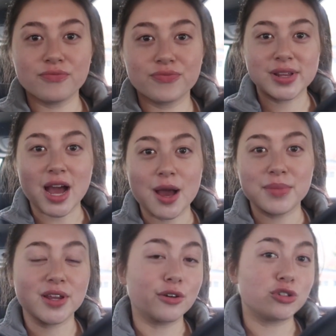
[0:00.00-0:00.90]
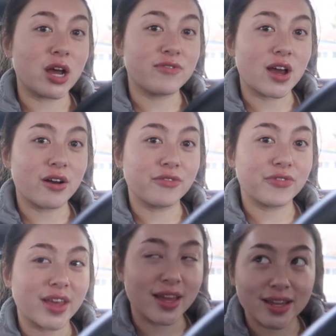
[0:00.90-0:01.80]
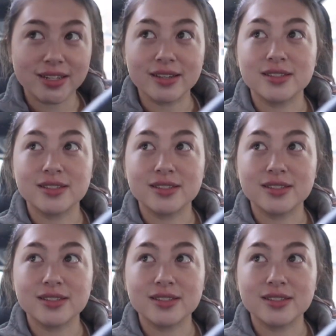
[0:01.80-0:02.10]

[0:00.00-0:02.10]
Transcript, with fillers: But yeah, I'm gonna go drive now and I'll